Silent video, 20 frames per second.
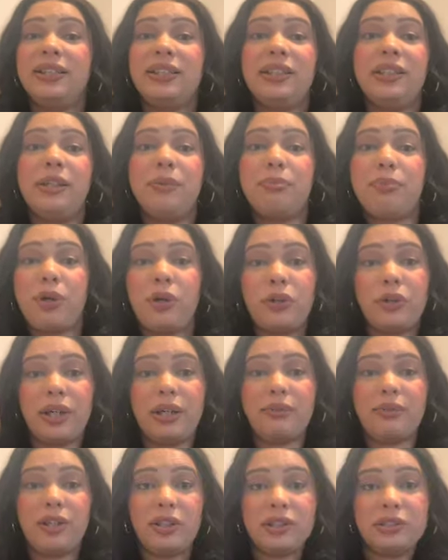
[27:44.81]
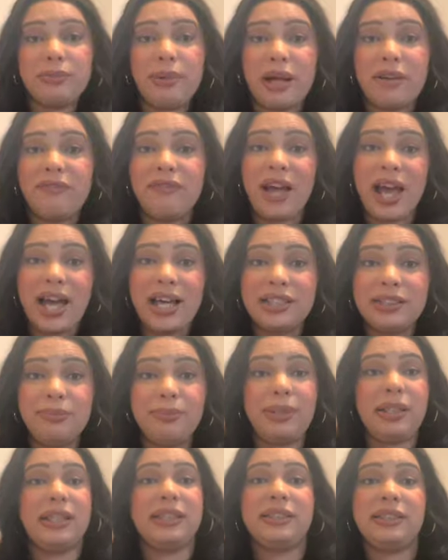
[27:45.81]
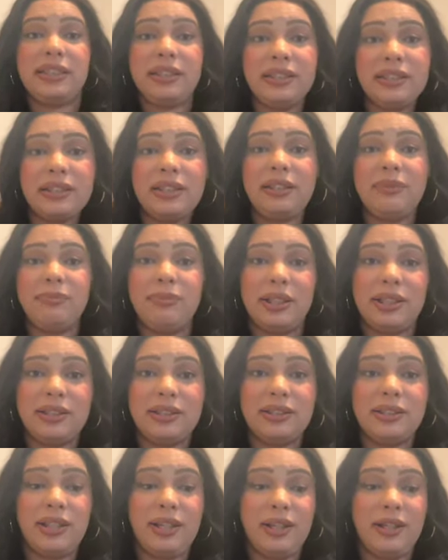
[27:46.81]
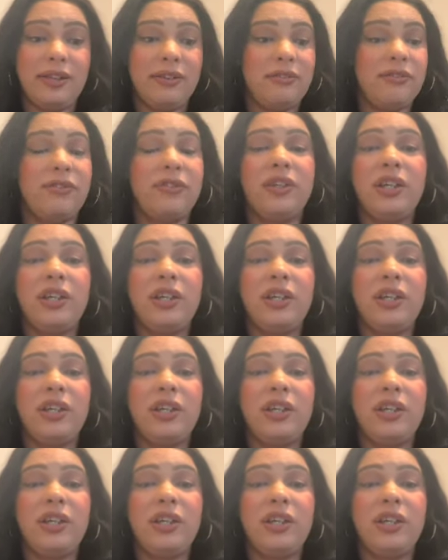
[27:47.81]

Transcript: the program goes by fast, but it's 16 months of